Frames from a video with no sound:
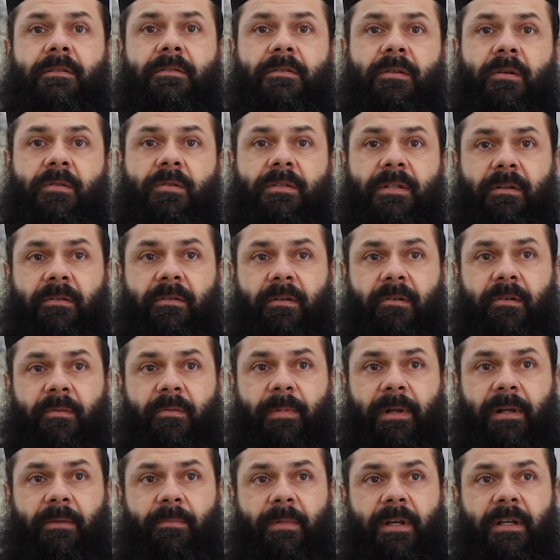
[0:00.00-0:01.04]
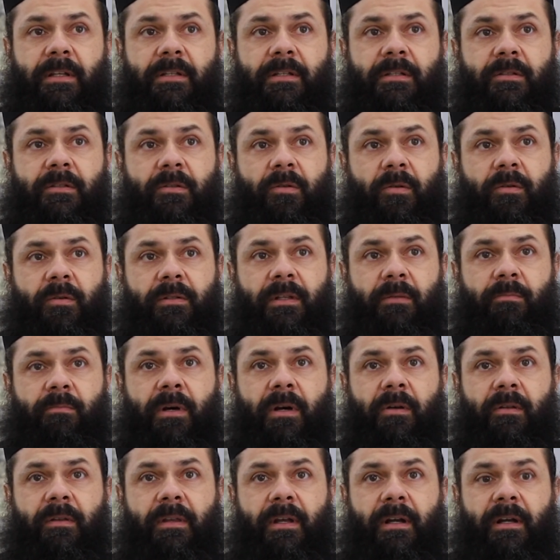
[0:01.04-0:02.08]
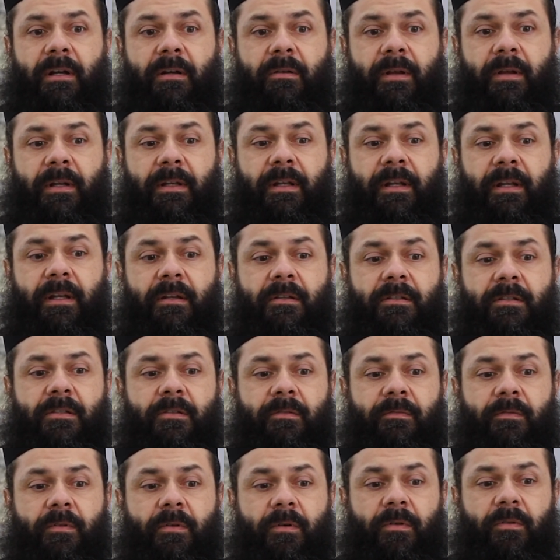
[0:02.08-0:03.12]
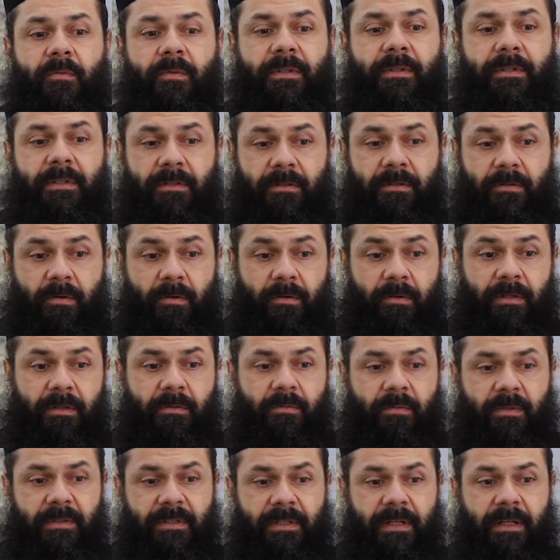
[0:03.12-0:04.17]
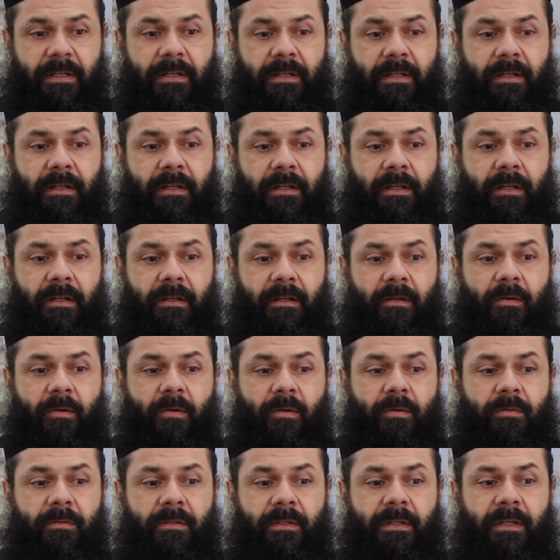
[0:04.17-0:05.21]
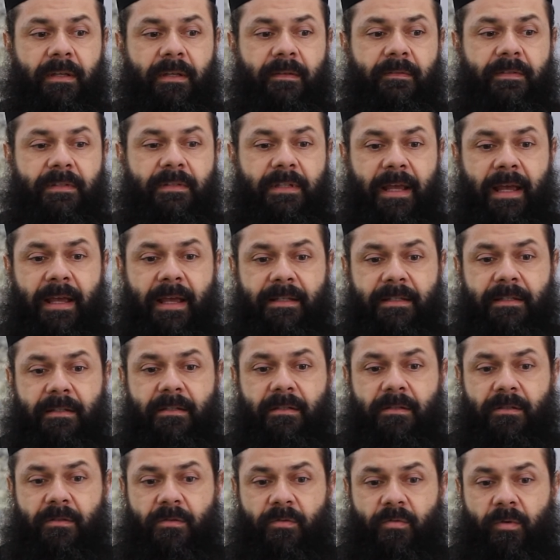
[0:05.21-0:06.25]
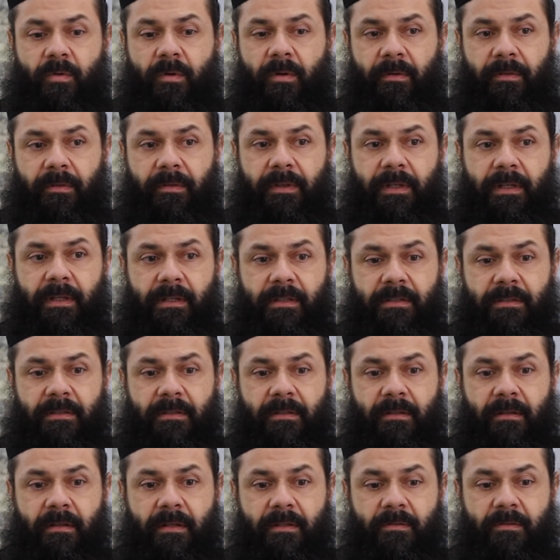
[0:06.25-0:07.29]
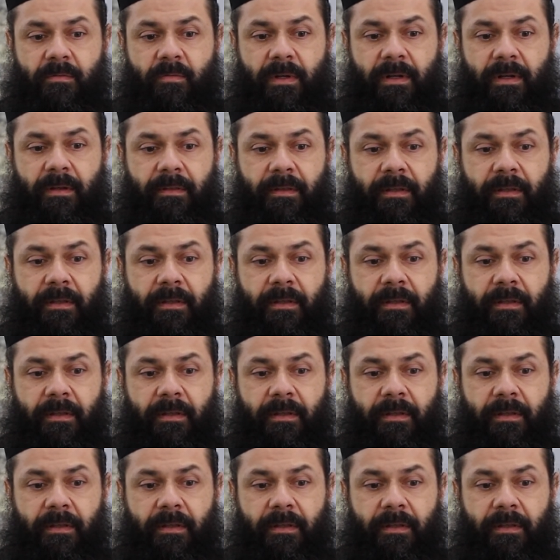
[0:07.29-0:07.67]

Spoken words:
So St. Gregory Palamas talked about the uncreated energies of God, which is God, as we said, and God gives essence to all things. That's one